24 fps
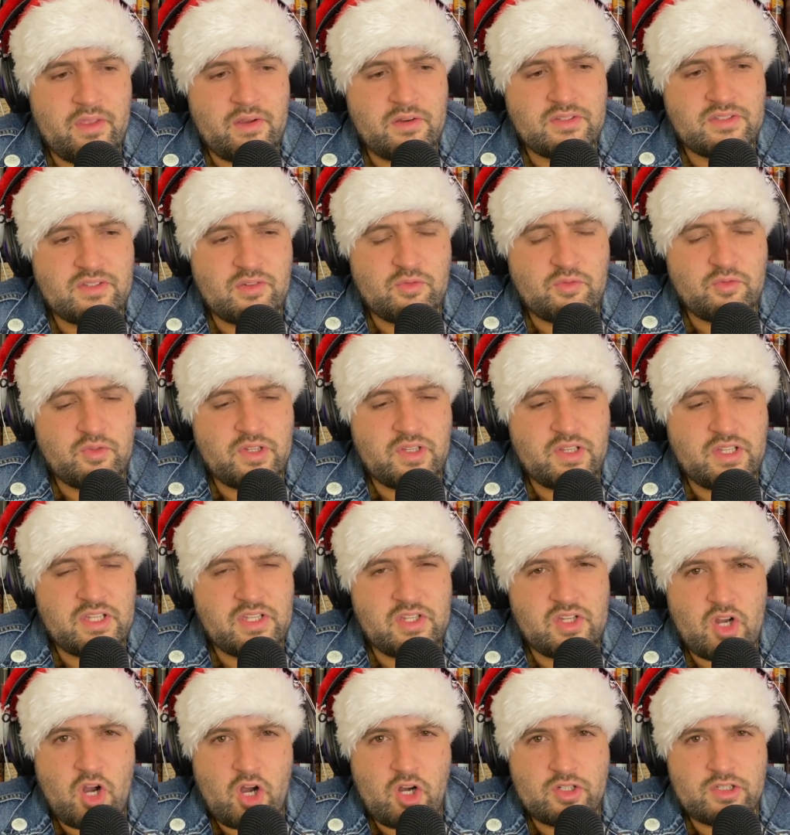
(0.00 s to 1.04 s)
There's a
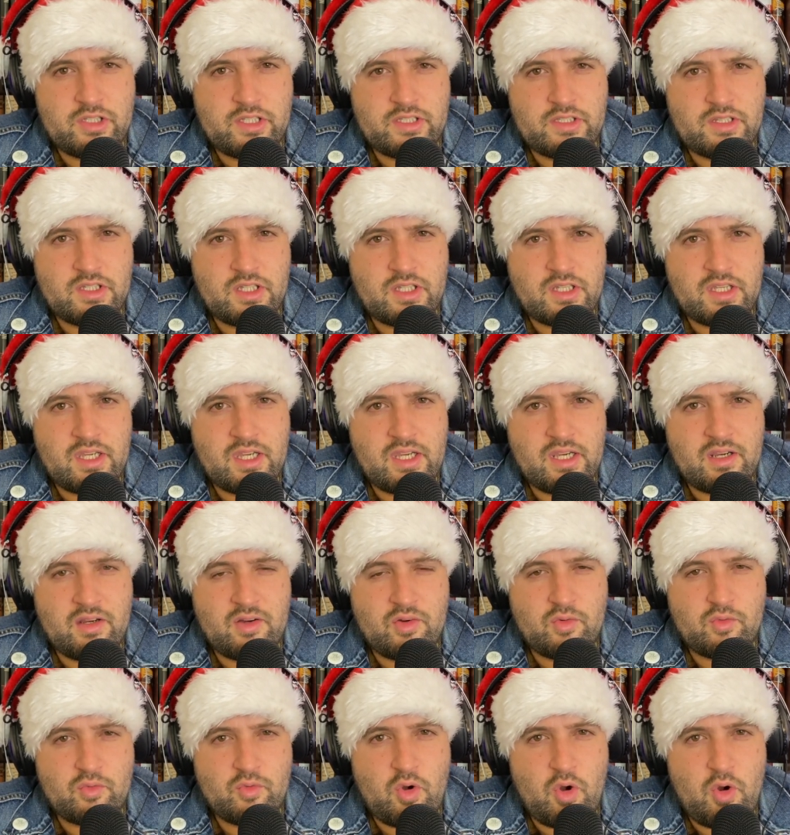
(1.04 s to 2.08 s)
really gnarly
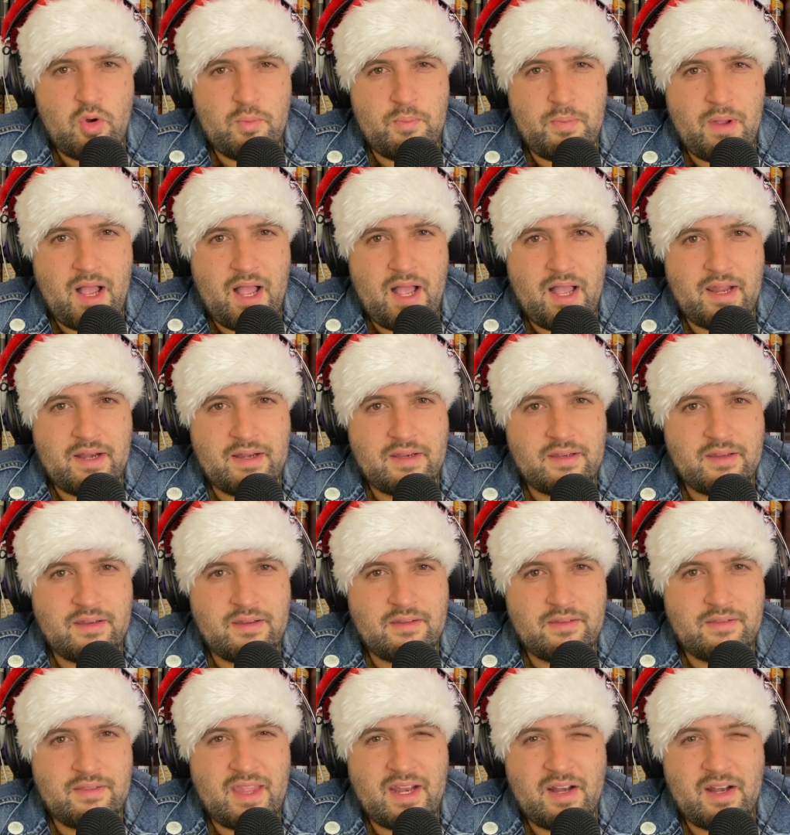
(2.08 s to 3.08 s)
looking robot